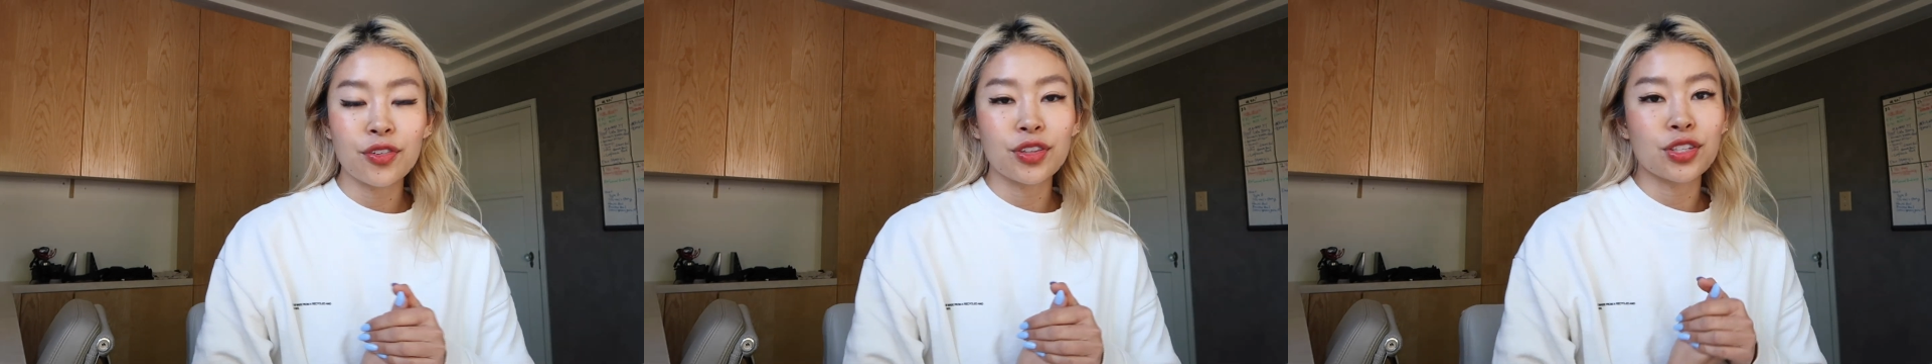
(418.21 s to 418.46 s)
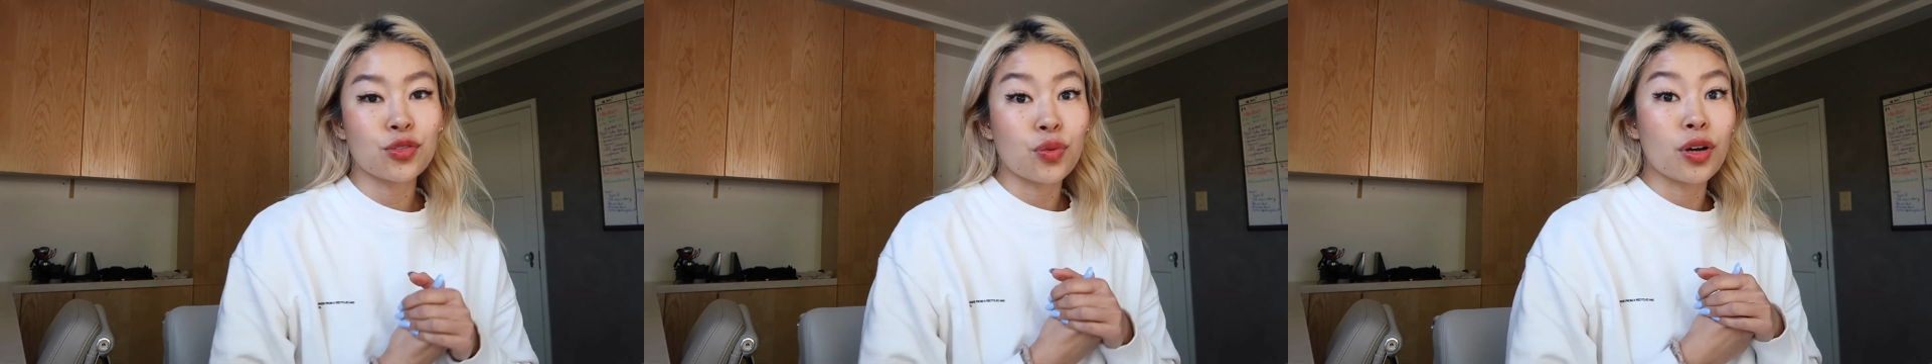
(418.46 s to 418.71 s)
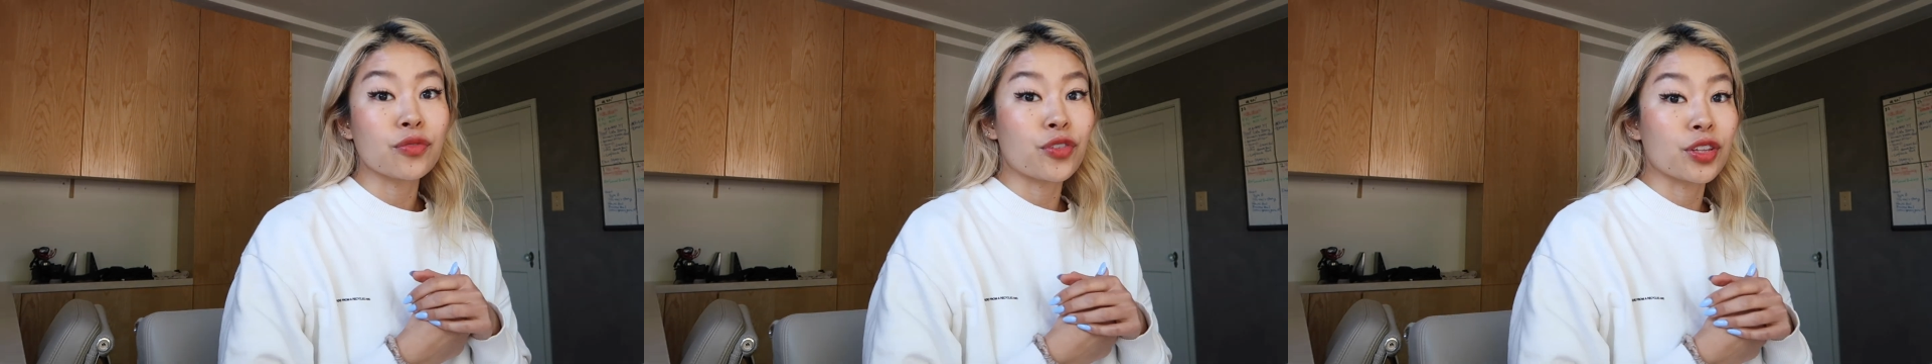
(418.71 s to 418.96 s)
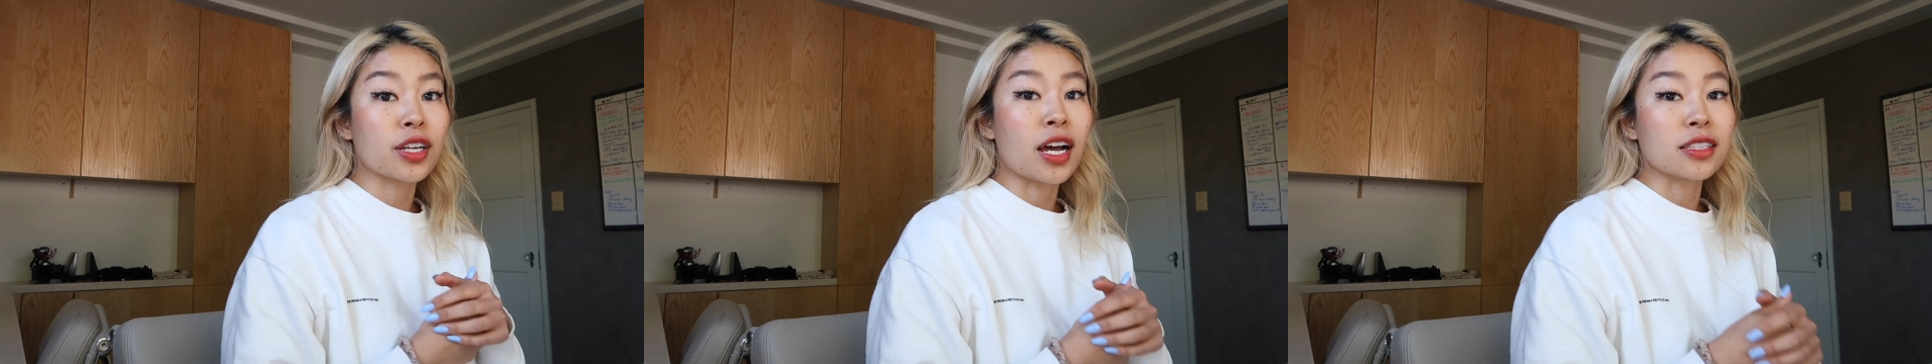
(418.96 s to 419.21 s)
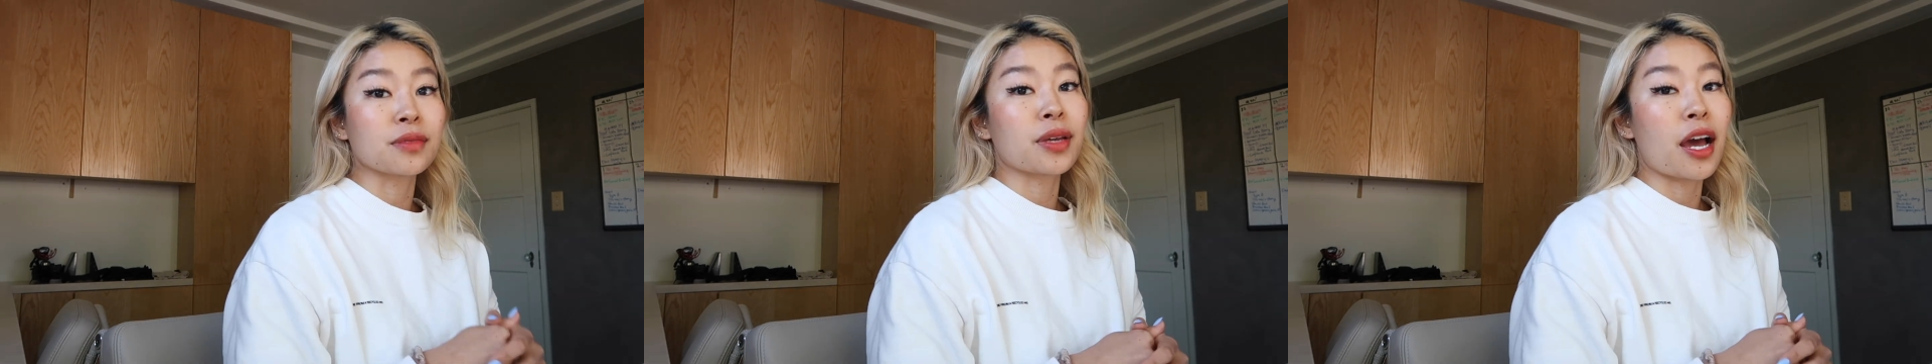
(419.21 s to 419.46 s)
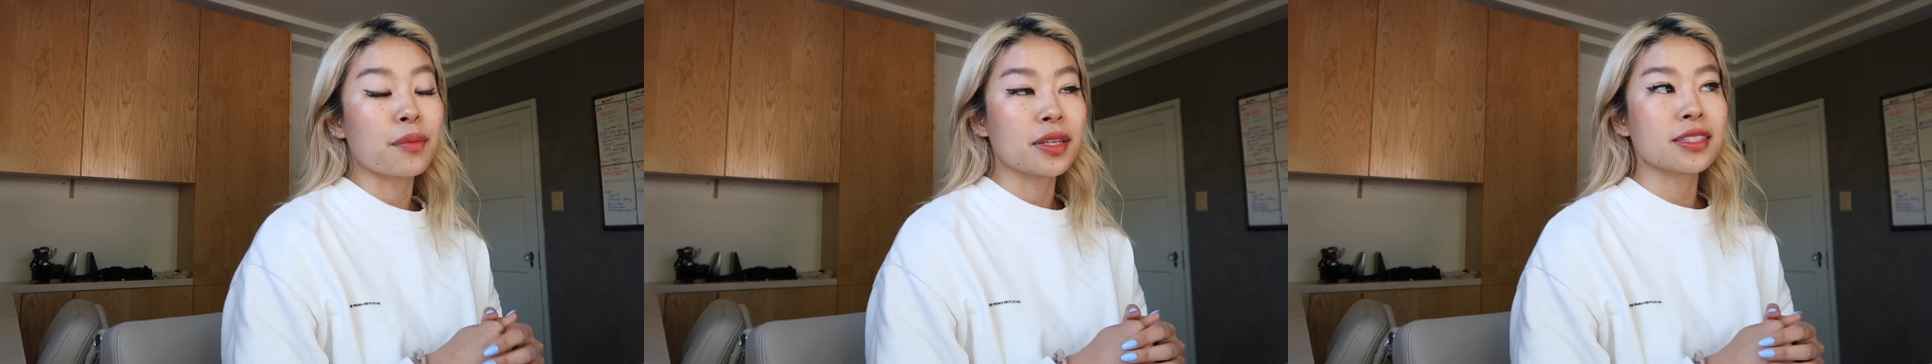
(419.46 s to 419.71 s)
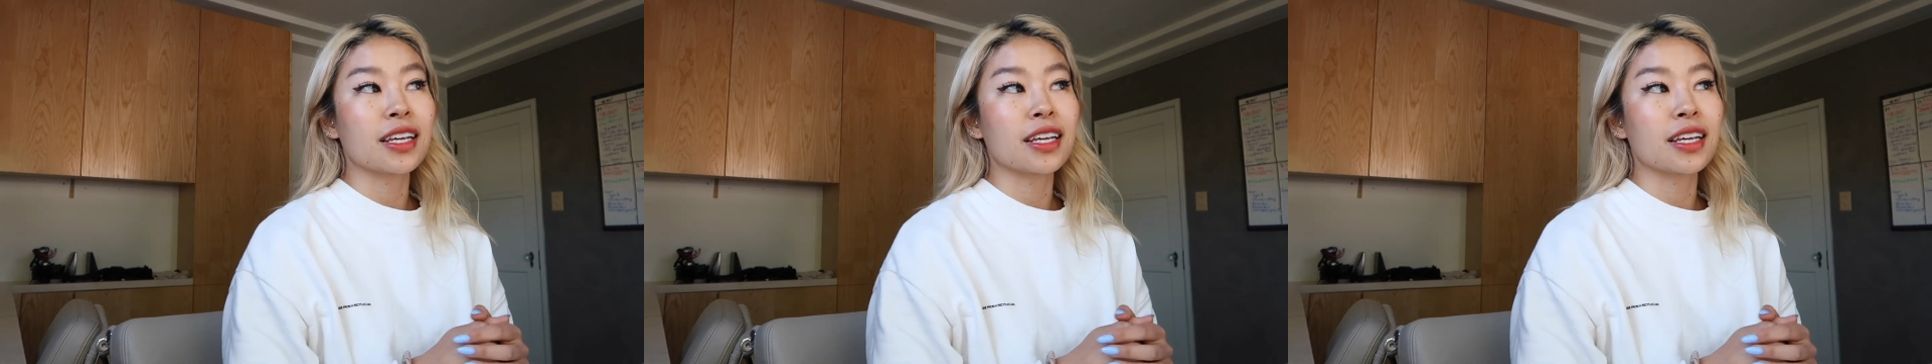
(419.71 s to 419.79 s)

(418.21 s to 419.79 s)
for the custom cabinets.